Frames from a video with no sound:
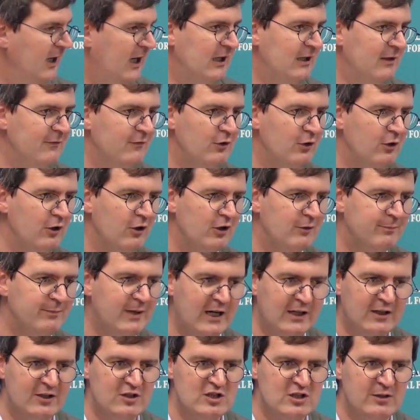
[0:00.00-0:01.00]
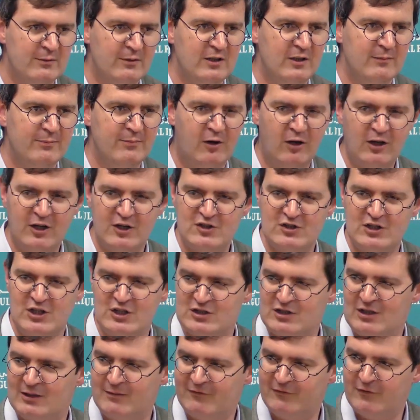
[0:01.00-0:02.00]
And if you look back at some of the
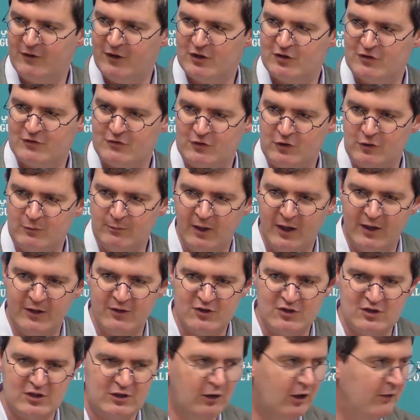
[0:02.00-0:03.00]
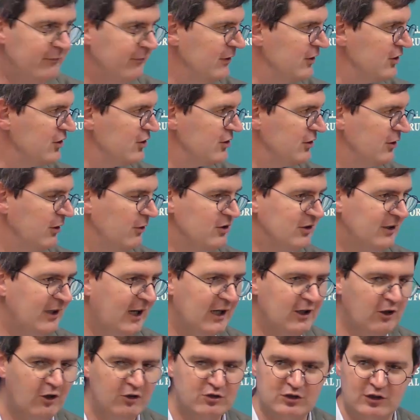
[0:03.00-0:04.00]
policies of the first few months in office, those
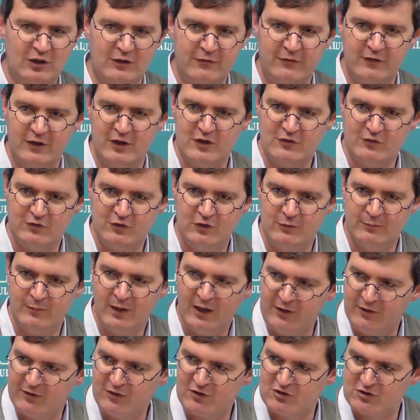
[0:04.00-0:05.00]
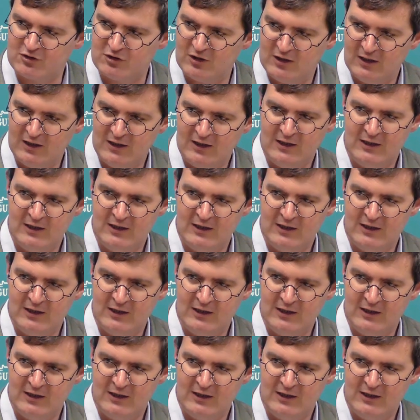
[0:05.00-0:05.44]
chaotic first few months,